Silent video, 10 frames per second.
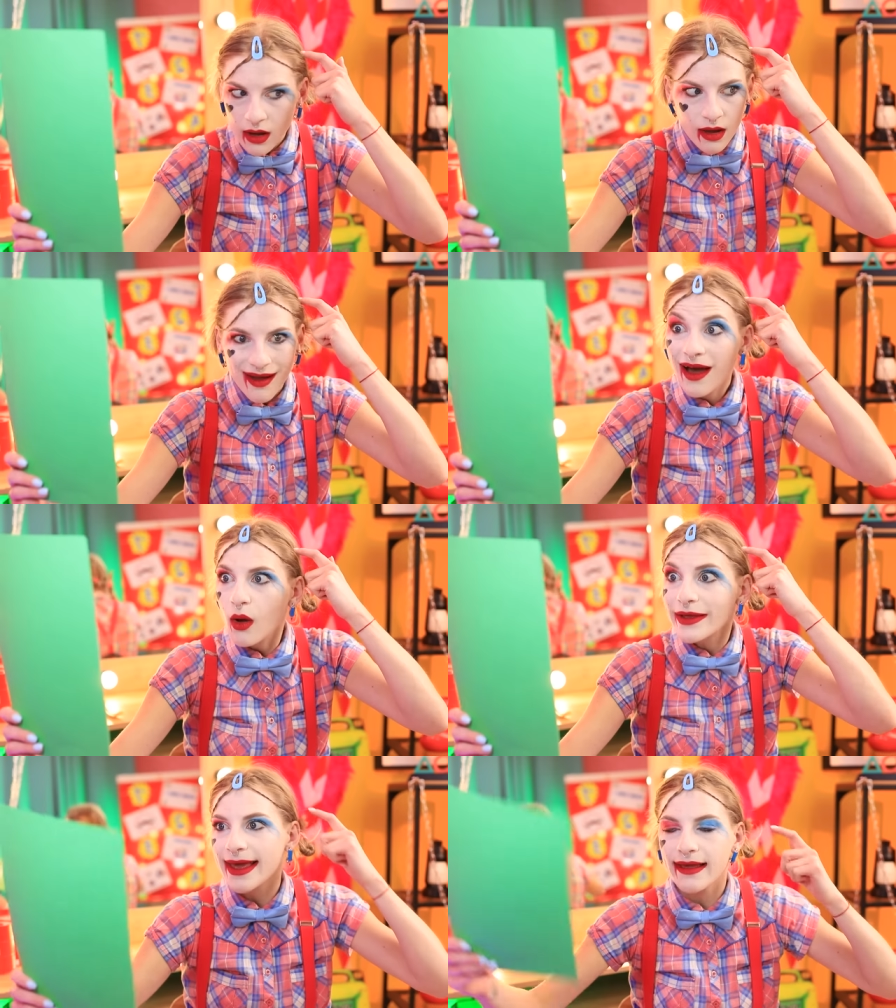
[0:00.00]

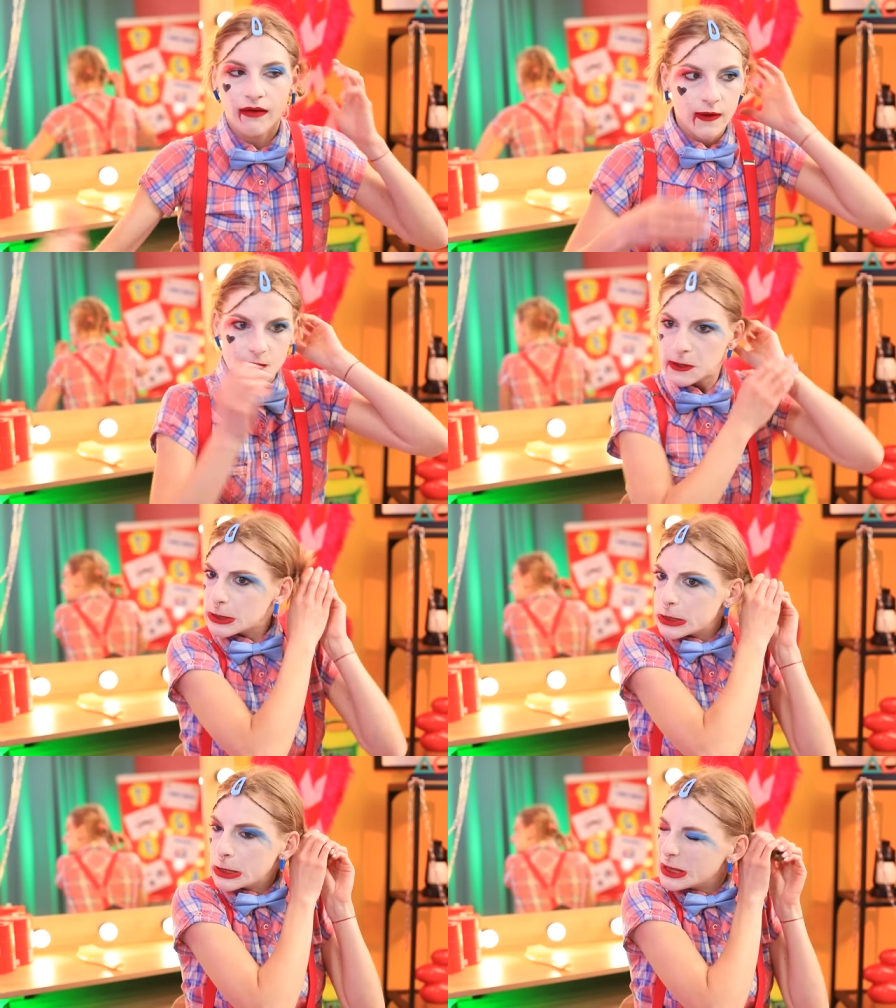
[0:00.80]
ew.
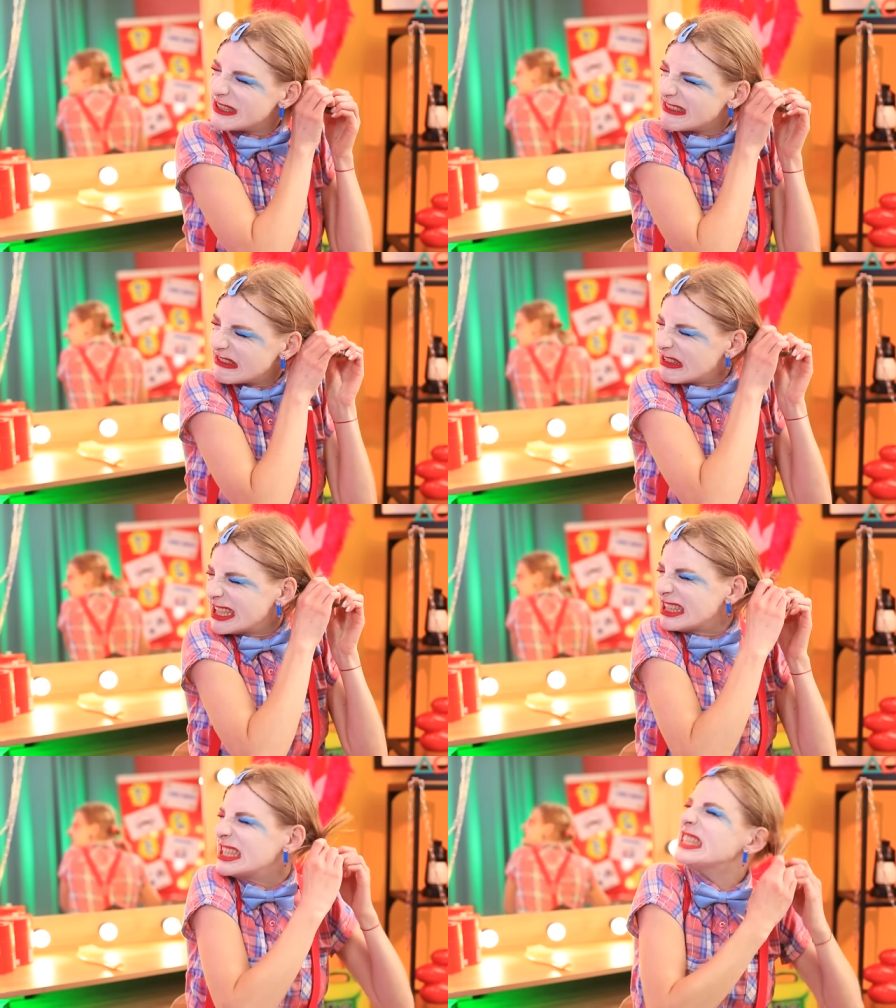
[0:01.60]
Oh, you're right,
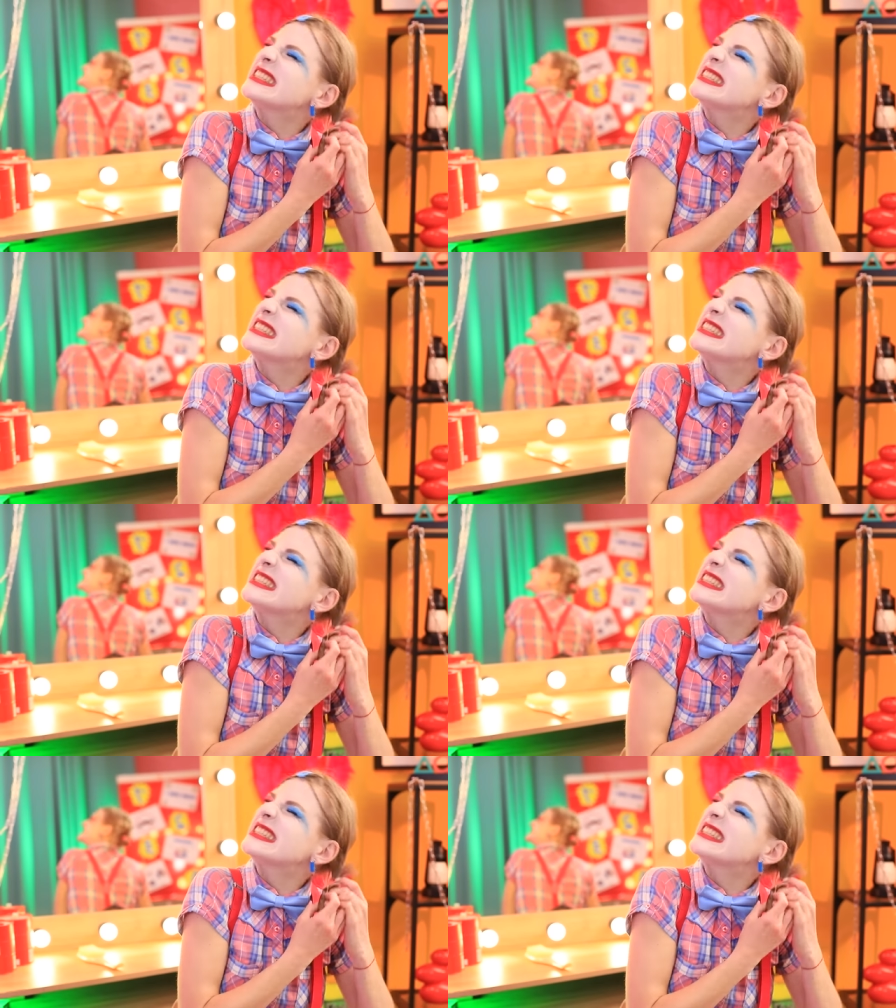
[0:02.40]
my